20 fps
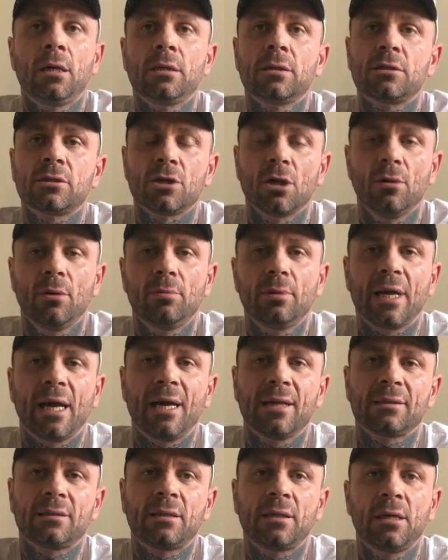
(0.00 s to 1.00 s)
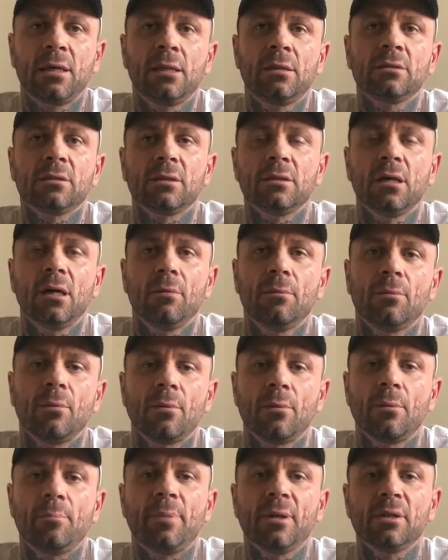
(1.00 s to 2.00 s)
So we had, we
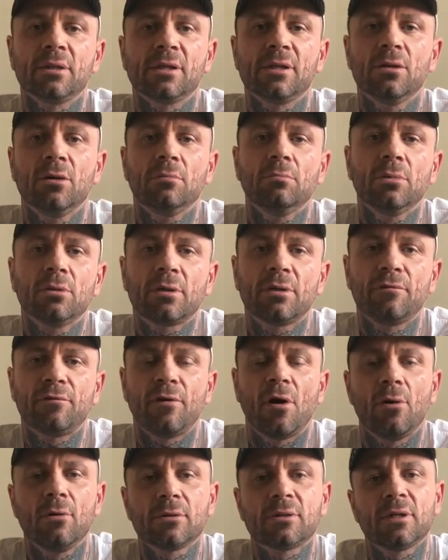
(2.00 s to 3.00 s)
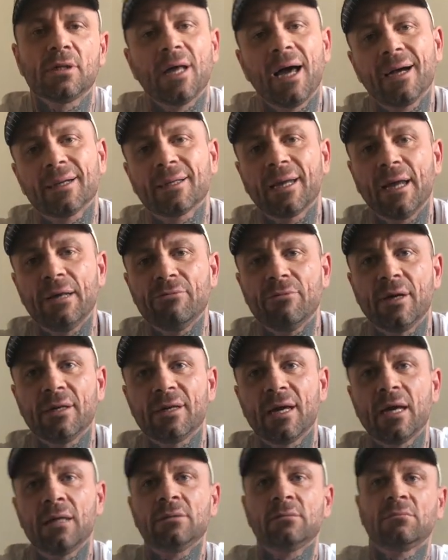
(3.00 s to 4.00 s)
were building up, looking forward to that, getting ready.